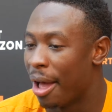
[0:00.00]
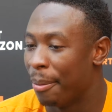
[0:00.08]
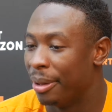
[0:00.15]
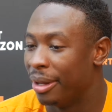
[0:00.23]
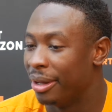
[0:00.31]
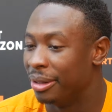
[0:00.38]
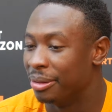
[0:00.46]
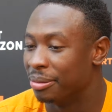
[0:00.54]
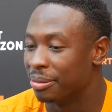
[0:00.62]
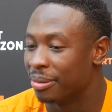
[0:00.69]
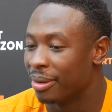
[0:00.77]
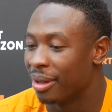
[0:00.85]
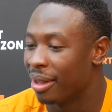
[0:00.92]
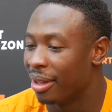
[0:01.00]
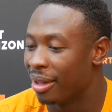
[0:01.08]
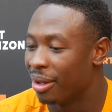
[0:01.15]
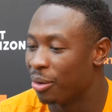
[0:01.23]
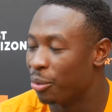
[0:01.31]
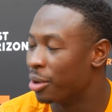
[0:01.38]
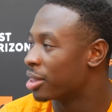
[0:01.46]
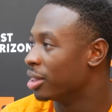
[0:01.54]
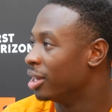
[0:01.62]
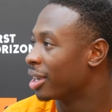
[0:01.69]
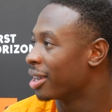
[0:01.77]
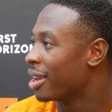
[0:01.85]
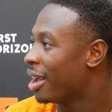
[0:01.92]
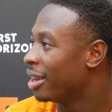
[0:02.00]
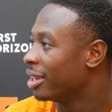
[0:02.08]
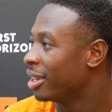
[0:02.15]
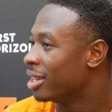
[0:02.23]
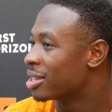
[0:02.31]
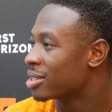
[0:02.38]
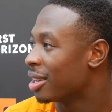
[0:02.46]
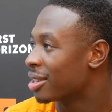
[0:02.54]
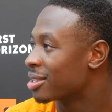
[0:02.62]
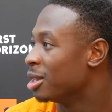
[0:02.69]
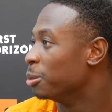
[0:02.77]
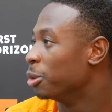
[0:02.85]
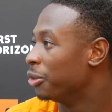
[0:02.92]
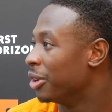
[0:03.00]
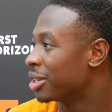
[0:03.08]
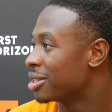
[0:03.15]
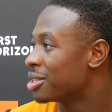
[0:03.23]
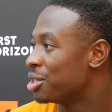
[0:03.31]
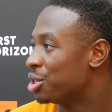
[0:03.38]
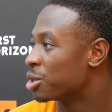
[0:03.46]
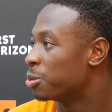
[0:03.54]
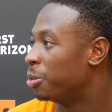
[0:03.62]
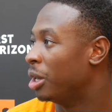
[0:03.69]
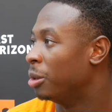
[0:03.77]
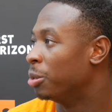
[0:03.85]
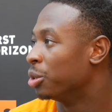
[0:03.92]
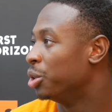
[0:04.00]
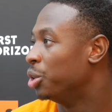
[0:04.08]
I mean, with looking at it, it's like simple fixes, just people